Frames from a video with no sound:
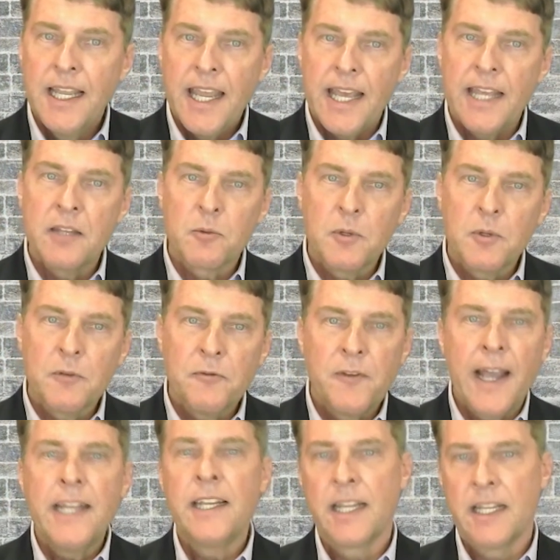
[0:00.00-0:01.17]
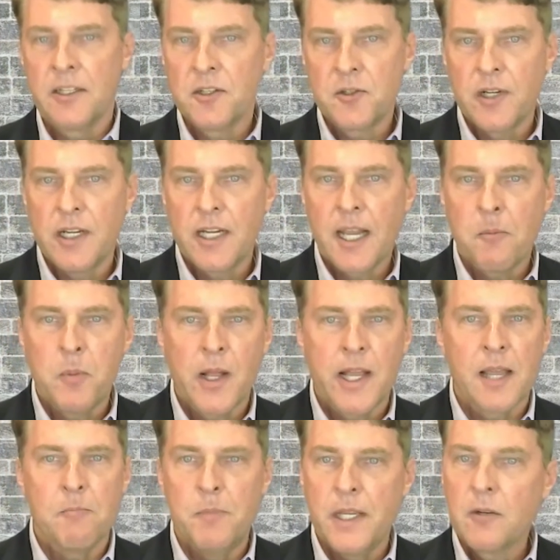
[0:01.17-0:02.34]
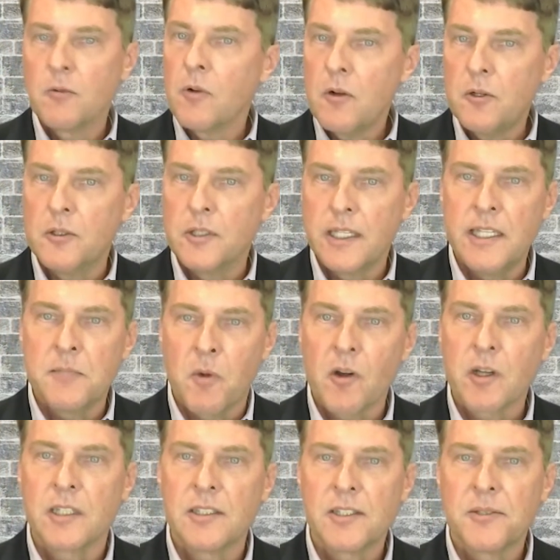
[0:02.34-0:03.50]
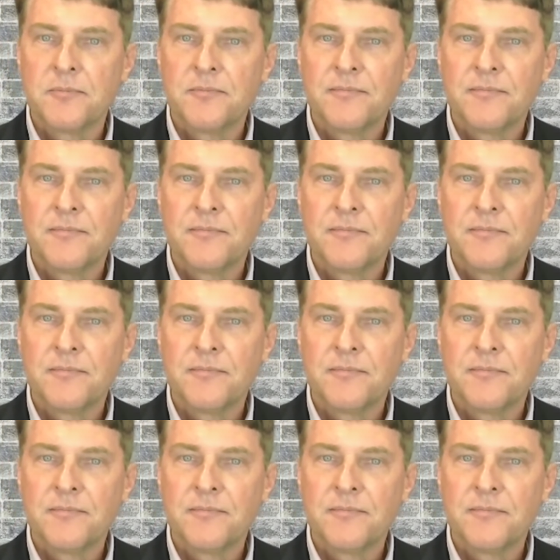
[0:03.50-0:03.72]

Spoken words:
and the refining industry can play a big role in these markets.